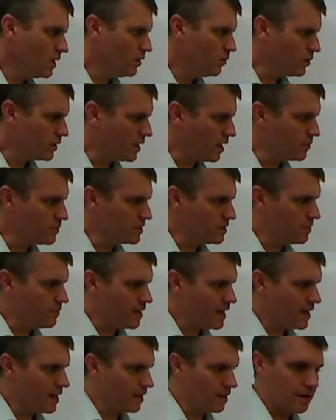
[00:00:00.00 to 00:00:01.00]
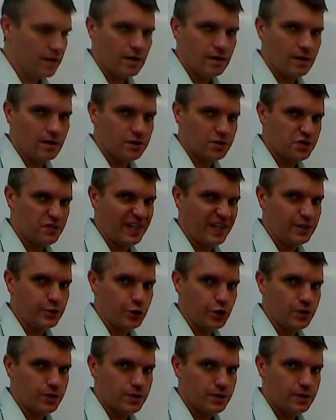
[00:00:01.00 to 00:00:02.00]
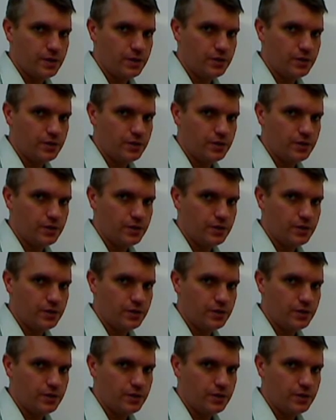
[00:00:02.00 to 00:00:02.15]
What comes into my head here are sphincters.